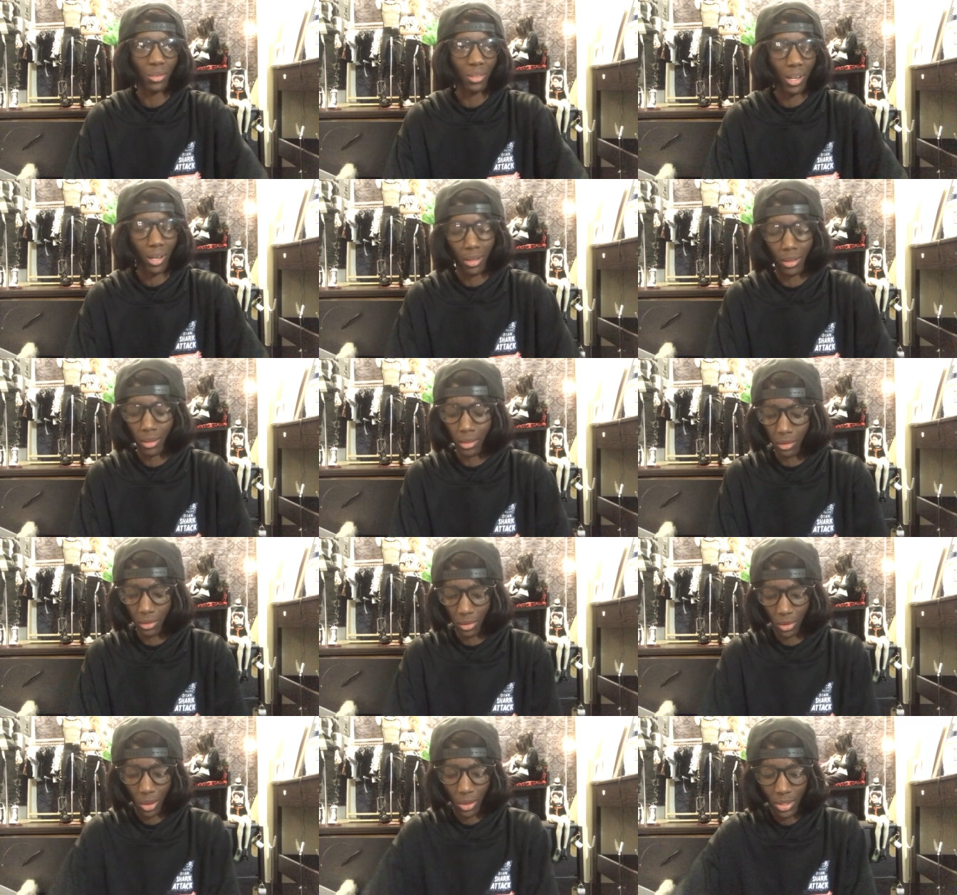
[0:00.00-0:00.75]
uh,
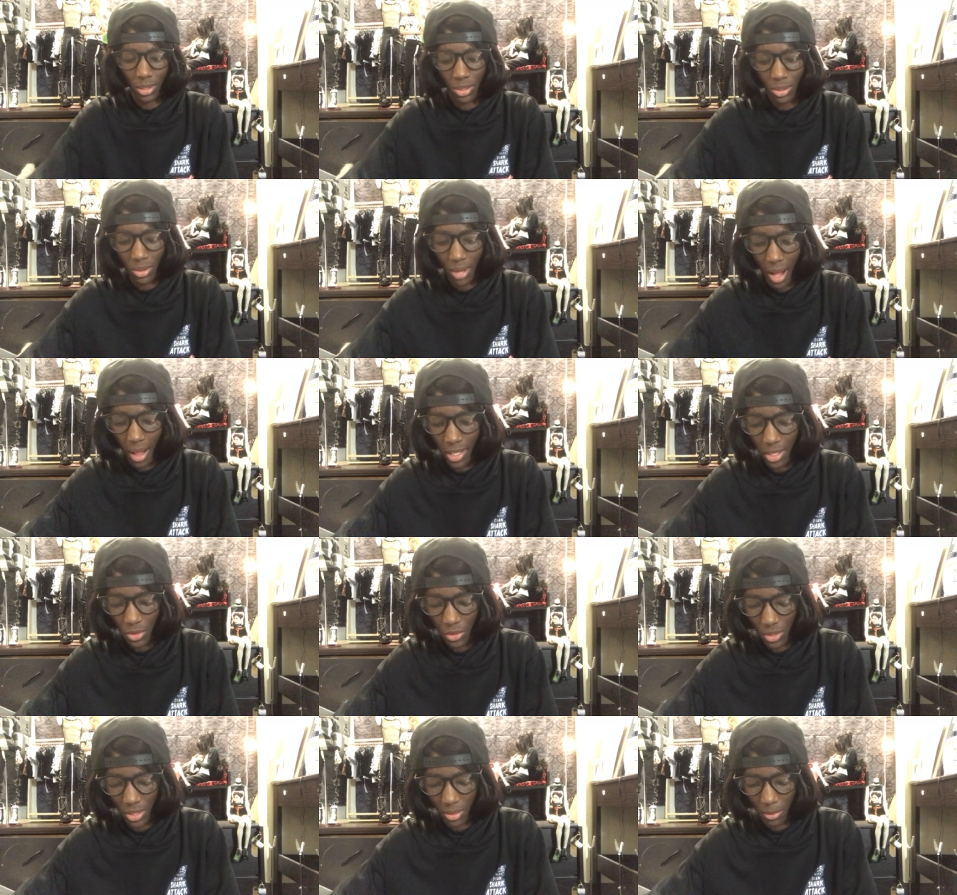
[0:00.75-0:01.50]

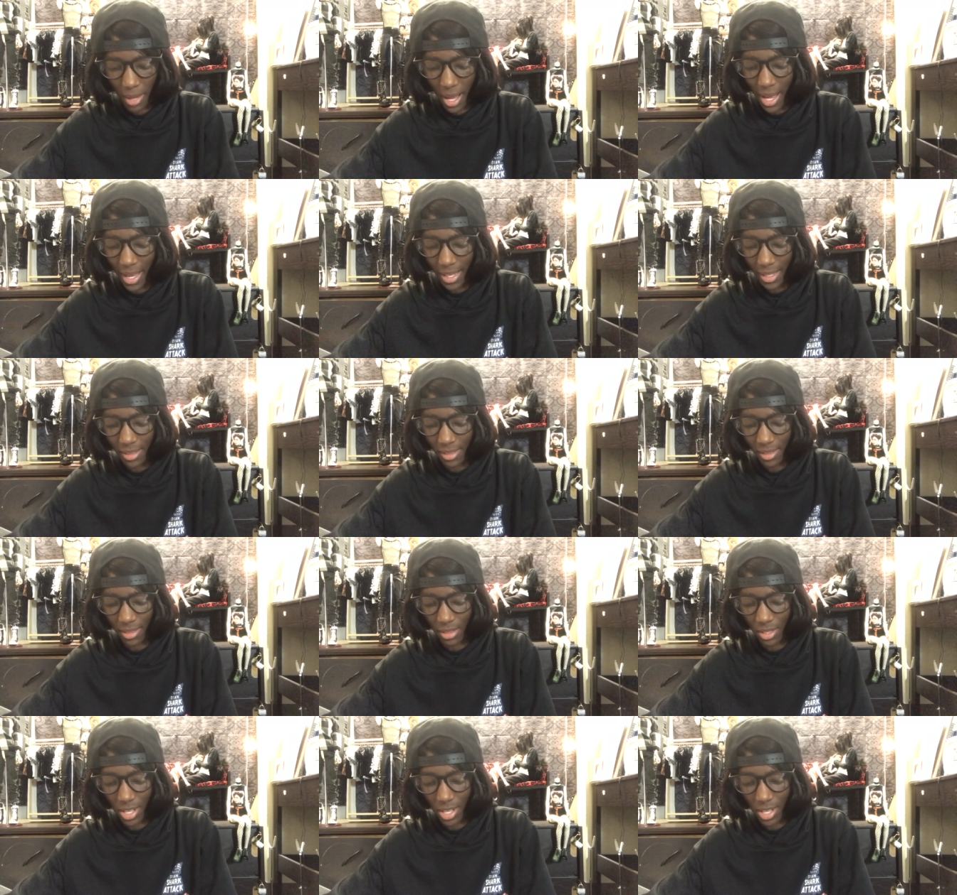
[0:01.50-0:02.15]
$32 for some eyes?